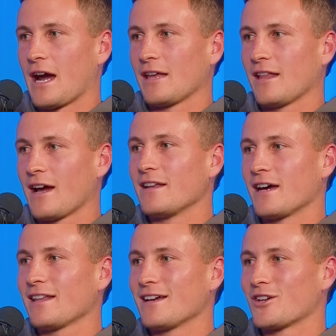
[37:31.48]

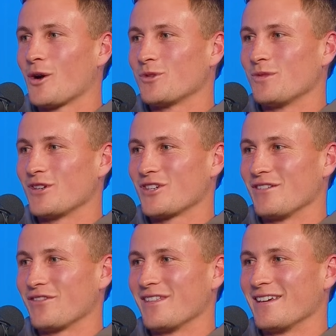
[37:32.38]
Adelaide cops a bit of
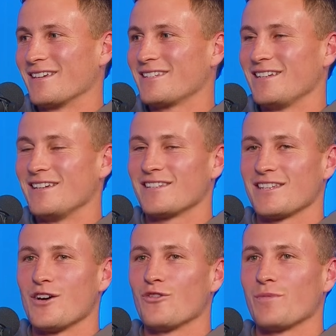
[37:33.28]
shit for the city
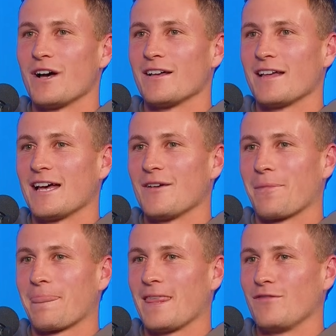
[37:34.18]
itself, but
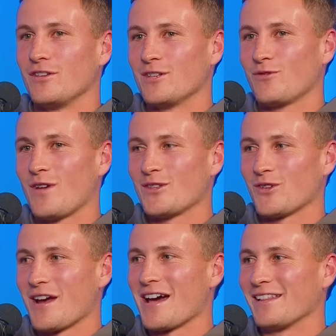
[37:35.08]
if you just
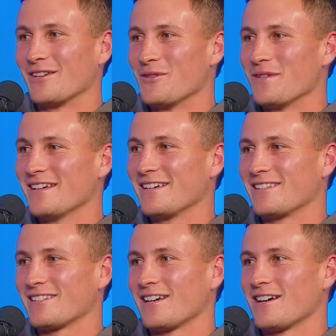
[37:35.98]
venture out a little bit,
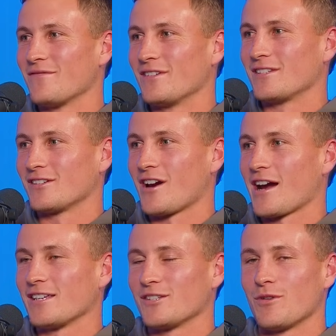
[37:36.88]
it's a
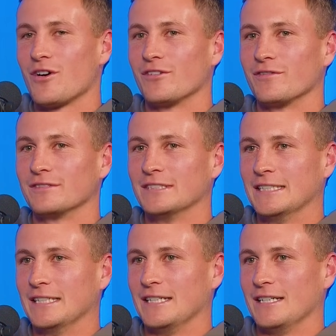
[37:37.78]
cracking spot, and
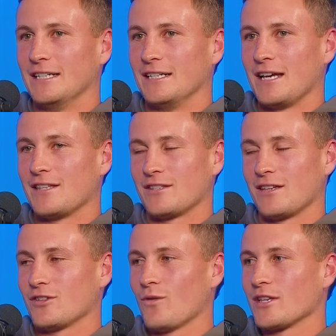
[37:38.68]

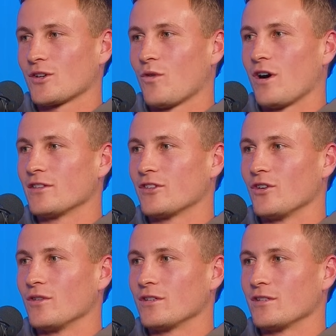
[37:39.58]
it's always quiet
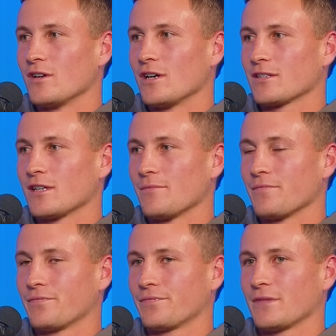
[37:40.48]
too, which is nice.
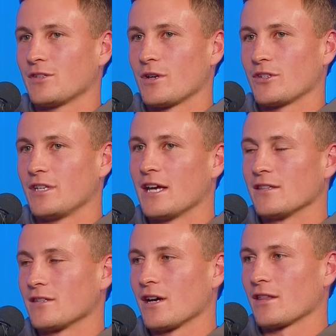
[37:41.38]
Especially
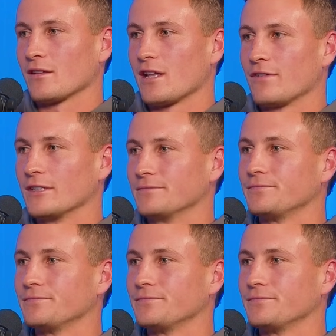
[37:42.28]
down south, I love it.